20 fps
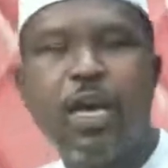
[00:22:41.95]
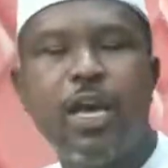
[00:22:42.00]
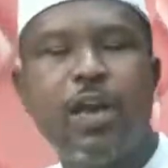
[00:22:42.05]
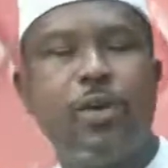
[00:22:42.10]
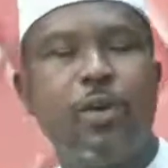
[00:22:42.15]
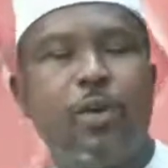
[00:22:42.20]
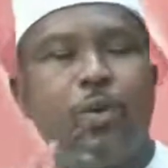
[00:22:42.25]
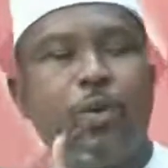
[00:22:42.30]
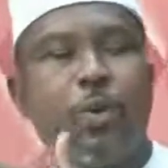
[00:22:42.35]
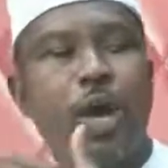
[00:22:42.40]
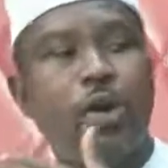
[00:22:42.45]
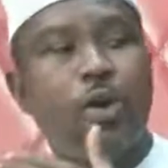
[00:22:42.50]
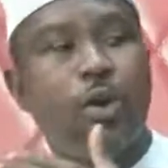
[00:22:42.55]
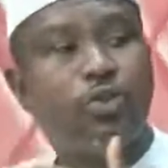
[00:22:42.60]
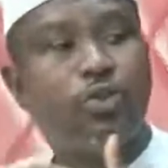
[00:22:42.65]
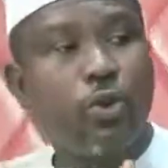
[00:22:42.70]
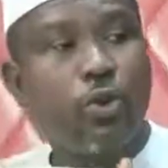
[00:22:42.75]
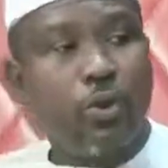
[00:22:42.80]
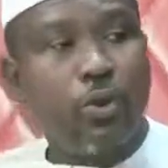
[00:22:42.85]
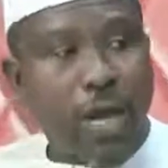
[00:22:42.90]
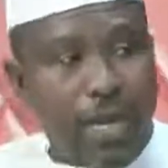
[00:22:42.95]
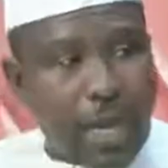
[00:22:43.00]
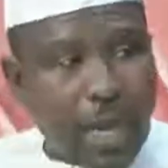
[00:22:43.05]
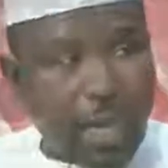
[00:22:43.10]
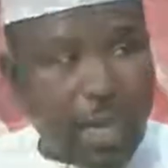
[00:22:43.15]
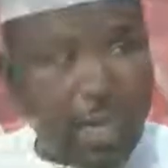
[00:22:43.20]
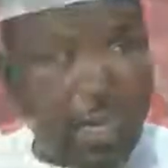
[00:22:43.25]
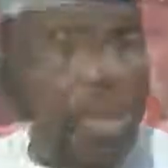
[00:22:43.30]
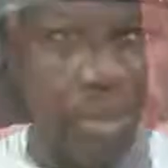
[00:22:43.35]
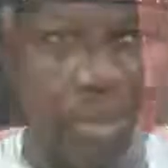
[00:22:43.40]
When you also look at
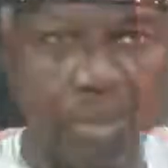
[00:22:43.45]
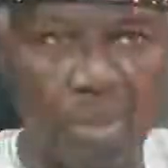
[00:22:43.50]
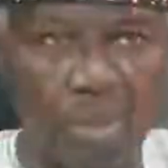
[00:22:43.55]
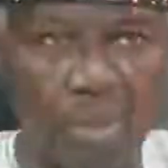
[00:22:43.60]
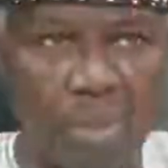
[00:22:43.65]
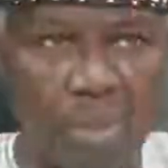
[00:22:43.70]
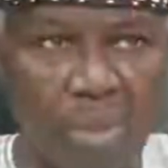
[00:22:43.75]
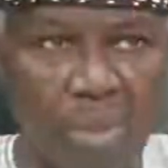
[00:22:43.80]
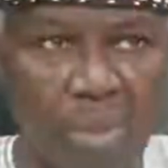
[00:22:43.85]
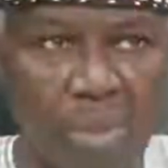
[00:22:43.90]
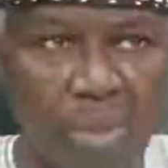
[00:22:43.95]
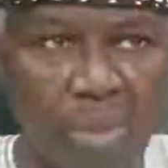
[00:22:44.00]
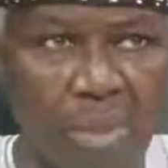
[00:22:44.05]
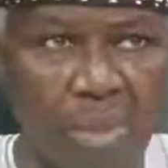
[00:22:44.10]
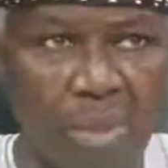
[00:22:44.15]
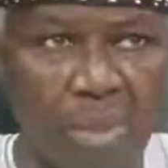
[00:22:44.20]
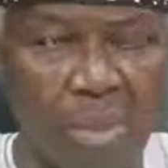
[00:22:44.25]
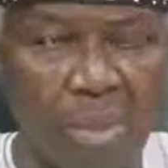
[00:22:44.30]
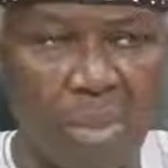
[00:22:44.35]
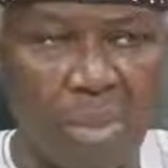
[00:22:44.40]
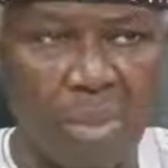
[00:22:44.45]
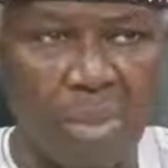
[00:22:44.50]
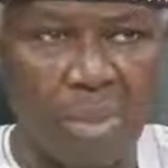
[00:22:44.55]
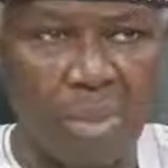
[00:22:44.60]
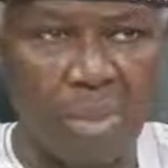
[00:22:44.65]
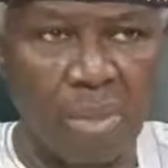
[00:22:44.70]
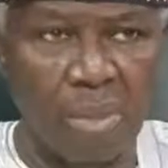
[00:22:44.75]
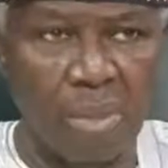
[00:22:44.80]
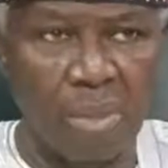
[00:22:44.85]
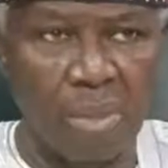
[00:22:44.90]
accounting, I mean, the fact
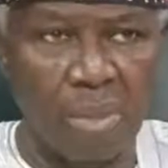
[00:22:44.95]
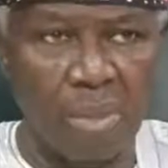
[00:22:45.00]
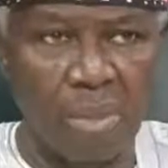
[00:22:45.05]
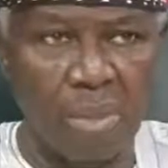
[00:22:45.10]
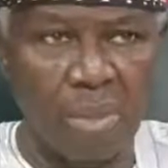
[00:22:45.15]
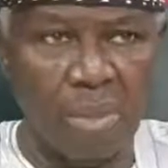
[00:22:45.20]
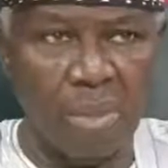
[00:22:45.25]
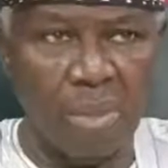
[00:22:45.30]
that the first